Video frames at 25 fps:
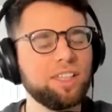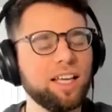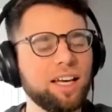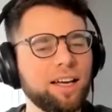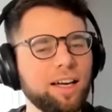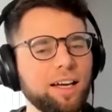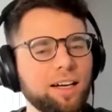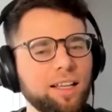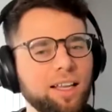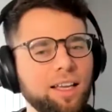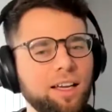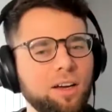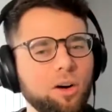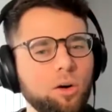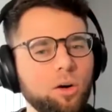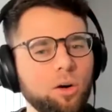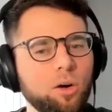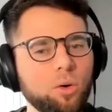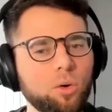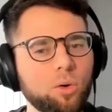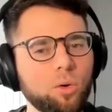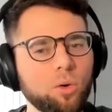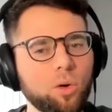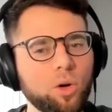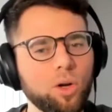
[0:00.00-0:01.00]
kind of like a
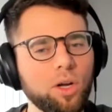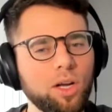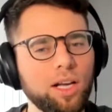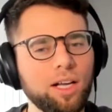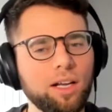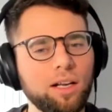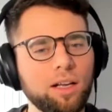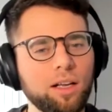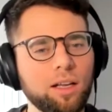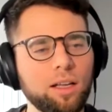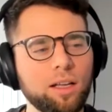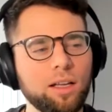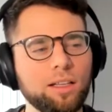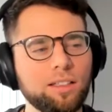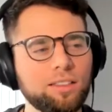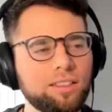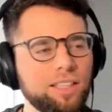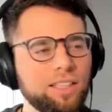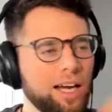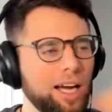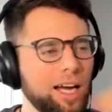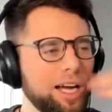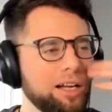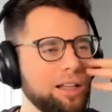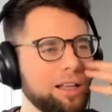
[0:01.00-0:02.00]
marketing? Is
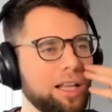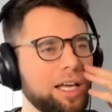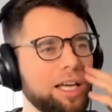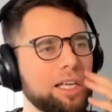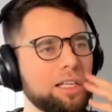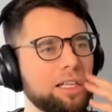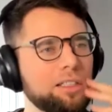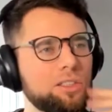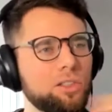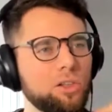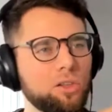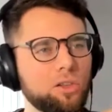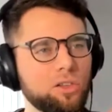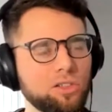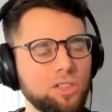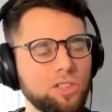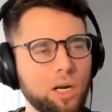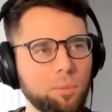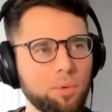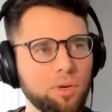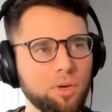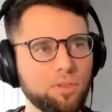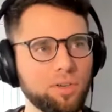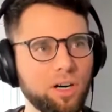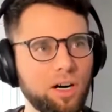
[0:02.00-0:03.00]
that kind of like, so there's a
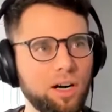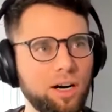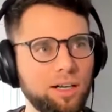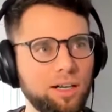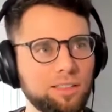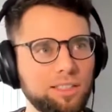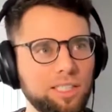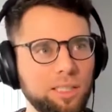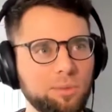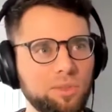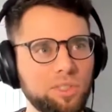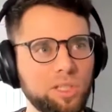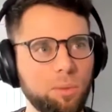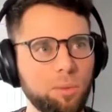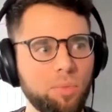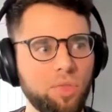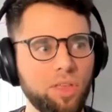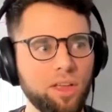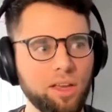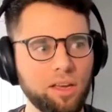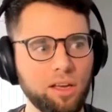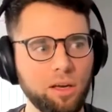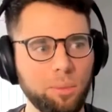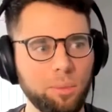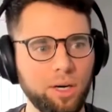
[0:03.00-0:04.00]
couple different concepts that I'm
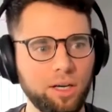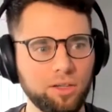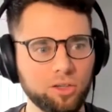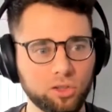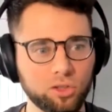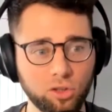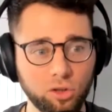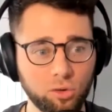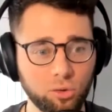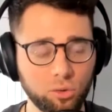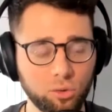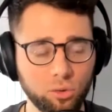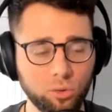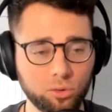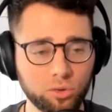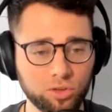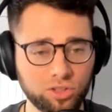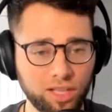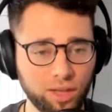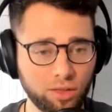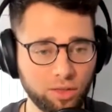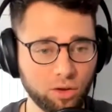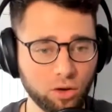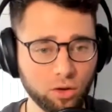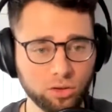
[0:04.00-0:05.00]
thinking about. So
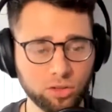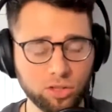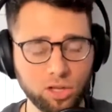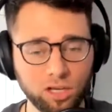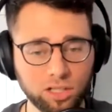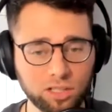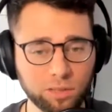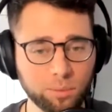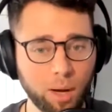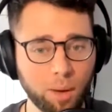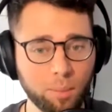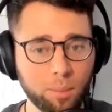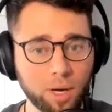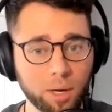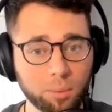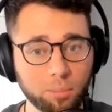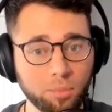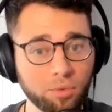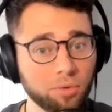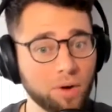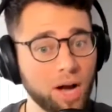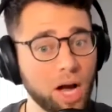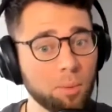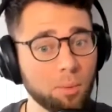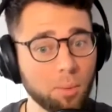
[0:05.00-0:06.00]
Seth Godin talks about
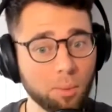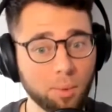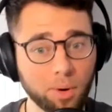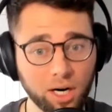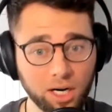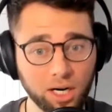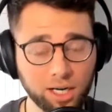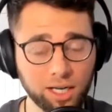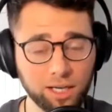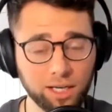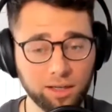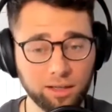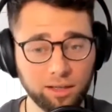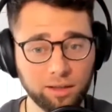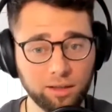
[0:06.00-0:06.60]
minimum viable market.